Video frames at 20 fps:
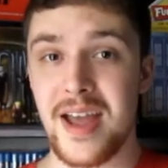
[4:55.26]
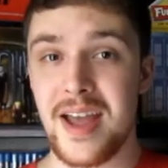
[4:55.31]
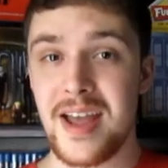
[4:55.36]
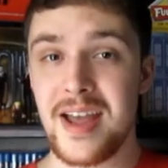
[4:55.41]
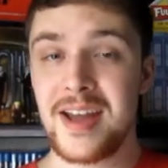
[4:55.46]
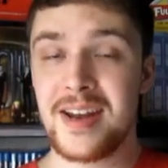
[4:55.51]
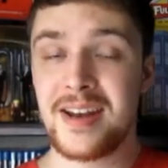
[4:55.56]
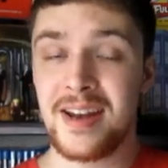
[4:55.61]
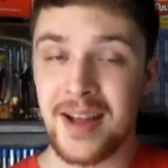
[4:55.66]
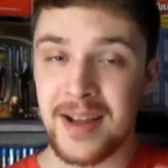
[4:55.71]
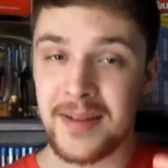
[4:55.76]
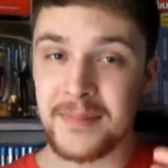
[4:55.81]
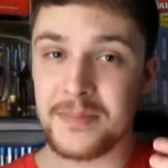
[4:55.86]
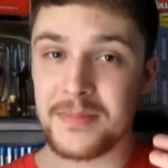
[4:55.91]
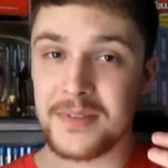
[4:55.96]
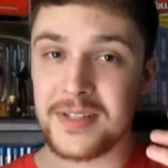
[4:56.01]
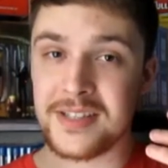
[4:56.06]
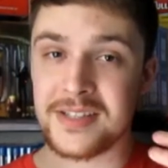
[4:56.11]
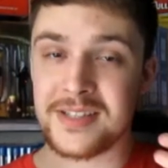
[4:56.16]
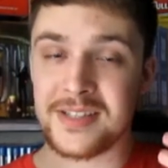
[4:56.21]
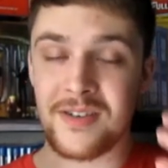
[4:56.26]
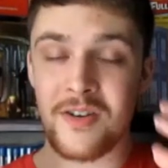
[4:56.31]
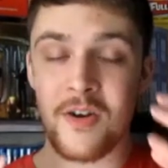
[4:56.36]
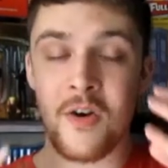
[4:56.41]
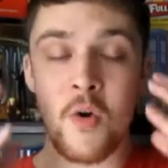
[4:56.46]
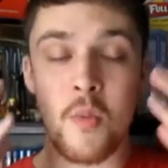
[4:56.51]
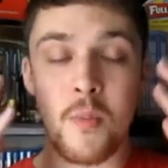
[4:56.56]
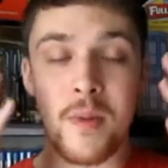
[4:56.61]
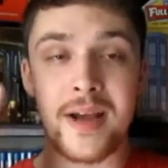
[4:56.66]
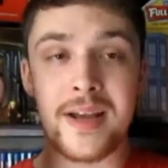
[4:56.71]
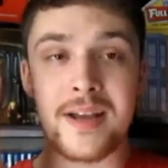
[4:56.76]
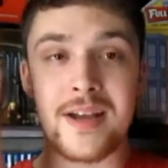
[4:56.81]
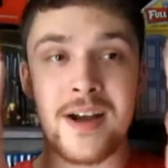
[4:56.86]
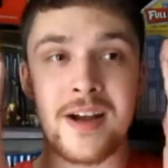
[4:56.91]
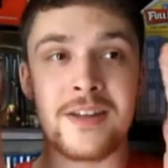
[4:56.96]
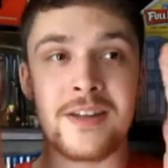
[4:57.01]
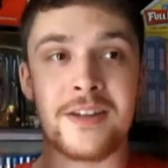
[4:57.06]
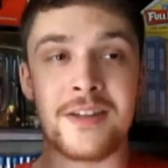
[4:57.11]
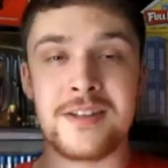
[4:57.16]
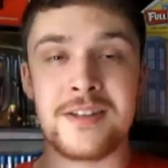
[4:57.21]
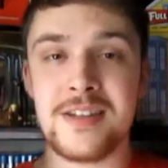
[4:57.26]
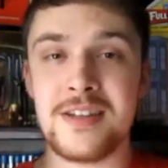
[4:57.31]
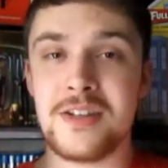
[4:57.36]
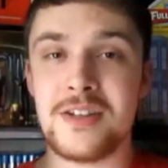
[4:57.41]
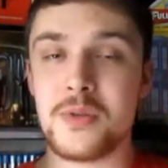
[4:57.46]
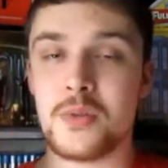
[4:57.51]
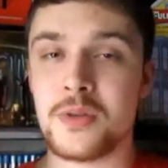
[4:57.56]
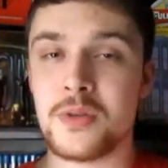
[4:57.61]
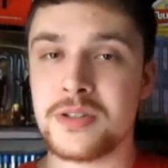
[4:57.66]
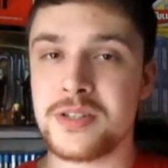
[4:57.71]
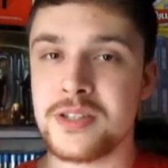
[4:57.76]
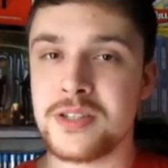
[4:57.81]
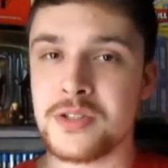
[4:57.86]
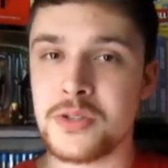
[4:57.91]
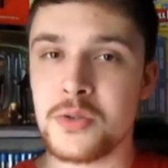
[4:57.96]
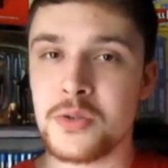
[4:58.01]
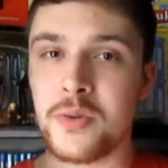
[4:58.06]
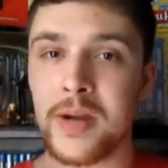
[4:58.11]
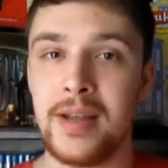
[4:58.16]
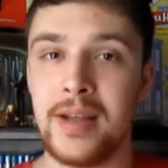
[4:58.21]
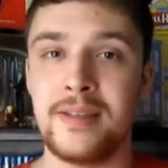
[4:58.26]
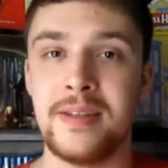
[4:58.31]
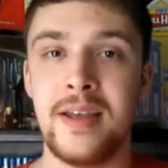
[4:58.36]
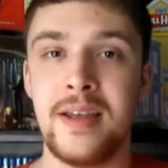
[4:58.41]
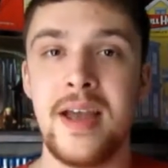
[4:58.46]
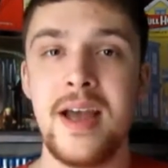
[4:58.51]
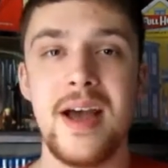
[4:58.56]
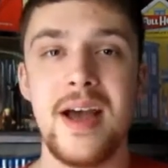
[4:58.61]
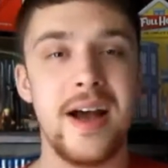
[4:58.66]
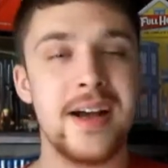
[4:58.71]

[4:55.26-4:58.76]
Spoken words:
and I'm just, oh my god, the scenes were just crazy.